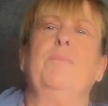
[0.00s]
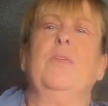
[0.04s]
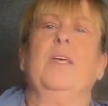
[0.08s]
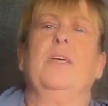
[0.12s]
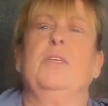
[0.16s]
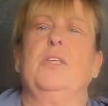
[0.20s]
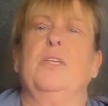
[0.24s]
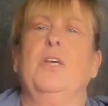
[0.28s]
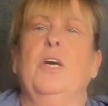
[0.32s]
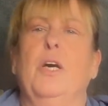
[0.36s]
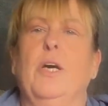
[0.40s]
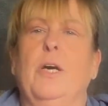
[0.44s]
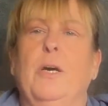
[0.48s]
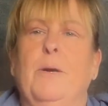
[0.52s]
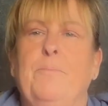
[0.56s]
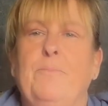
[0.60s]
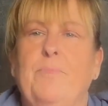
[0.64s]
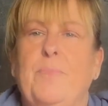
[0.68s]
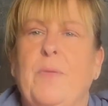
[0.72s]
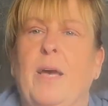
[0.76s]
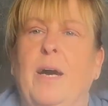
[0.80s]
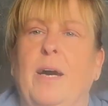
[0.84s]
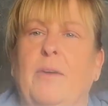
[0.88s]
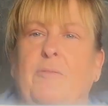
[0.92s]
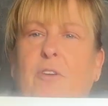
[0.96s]
So
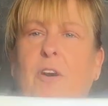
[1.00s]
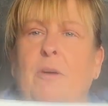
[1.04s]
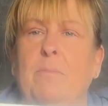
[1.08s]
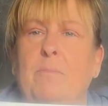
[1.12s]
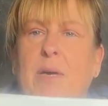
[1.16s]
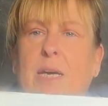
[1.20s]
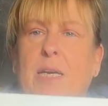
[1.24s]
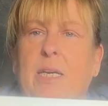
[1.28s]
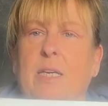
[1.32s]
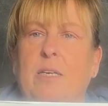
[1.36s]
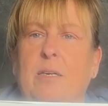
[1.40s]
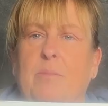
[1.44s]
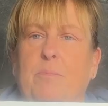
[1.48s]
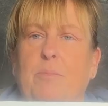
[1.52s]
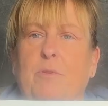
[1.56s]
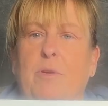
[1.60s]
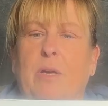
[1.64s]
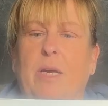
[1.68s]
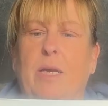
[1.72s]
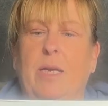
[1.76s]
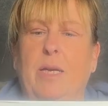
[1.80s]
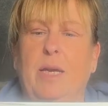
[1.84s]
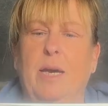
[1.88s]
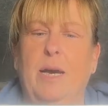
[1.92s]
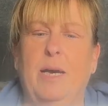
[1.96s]
I've got my
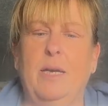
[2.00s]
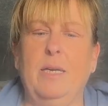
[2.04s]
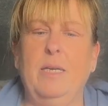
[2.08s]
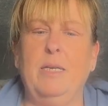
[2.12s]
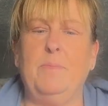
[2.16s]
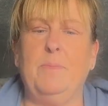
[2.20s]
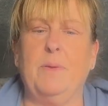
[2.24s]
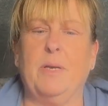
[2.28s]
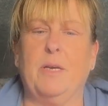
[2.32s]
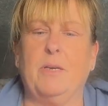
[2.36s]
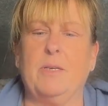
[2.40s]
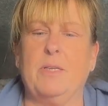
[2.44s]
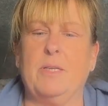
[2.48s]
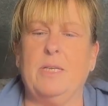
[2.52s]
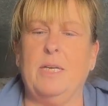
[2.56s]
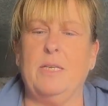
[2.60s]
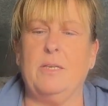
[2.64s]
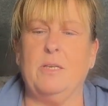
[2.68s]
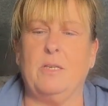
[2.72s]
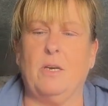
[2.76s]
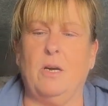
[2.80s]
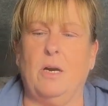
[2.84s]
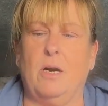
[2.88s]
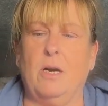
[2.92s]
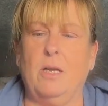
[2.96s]
notebook in hand because
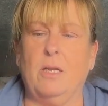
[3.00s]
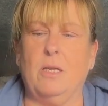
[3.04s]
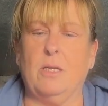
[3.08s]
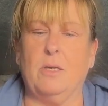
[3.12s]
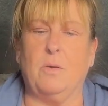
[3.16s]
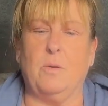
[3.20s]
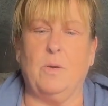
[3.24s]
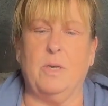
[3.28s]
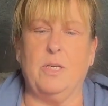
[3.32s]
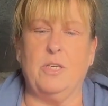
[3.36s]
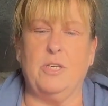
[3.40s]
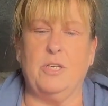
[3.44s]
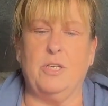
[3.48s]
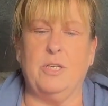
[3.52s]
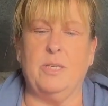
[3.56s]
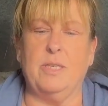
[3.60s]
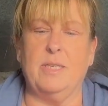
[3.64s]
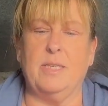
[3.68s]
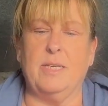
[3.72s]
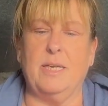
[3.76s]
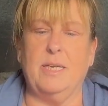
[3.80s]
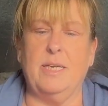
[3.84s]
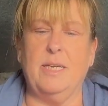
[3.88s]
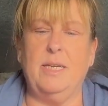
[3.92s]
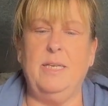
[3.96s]
that's got all the
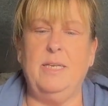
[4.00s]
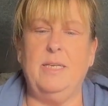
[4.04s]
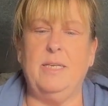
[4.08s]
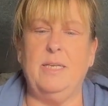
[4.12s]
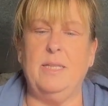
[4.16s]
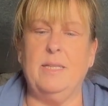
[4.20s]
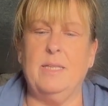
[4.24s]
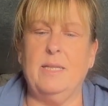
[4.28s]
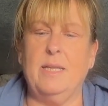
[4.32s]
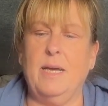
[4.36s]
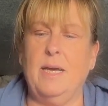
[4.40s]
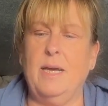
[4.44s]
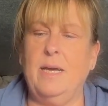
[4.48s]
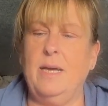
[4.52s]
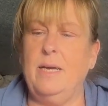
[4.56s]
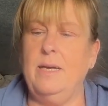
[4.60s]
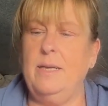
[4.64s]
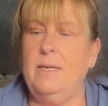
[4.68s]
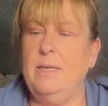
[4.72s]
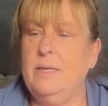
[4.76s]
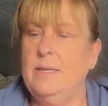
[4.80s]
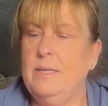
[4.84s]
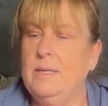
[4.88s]
questions I need in there,